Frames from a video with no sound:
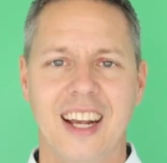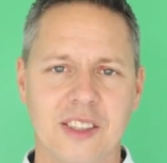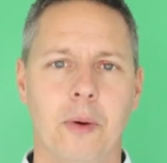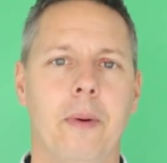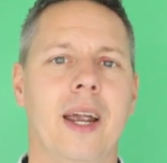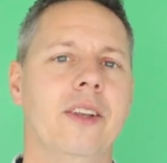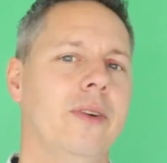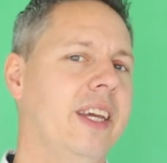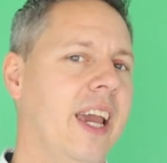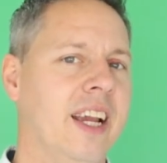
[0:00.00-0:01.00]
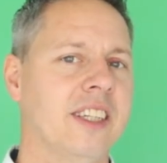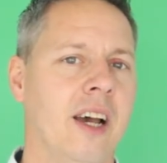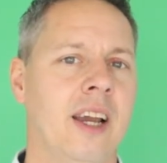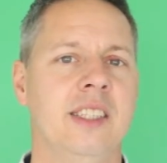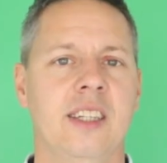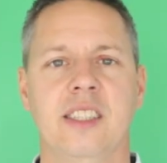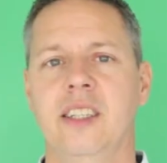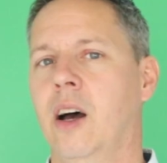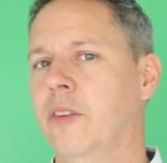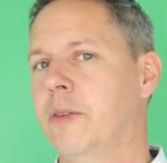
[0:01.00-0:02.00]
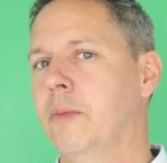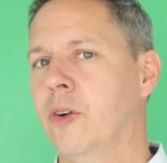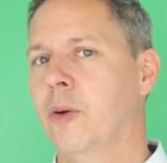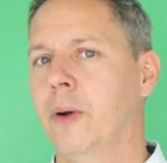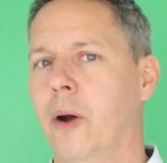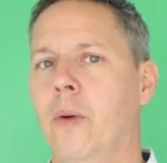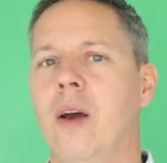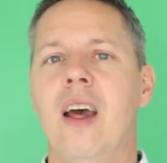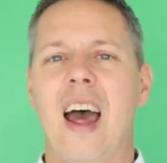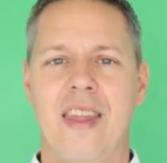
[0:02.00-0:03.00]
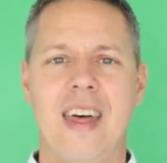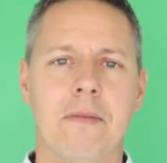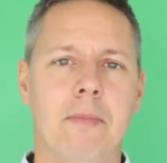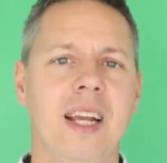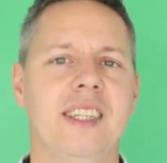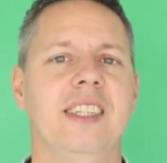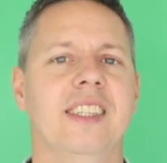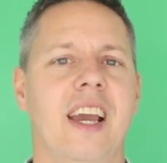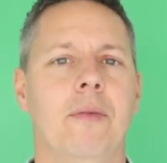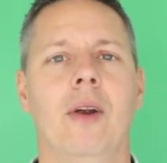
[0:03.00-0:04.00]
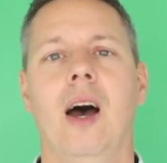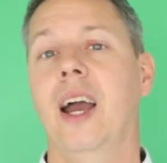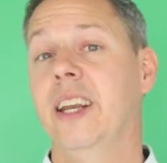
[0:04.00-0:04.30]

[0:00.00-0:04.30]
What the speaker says: as compared to the ASI1600 Mono Pro. And that makes this camera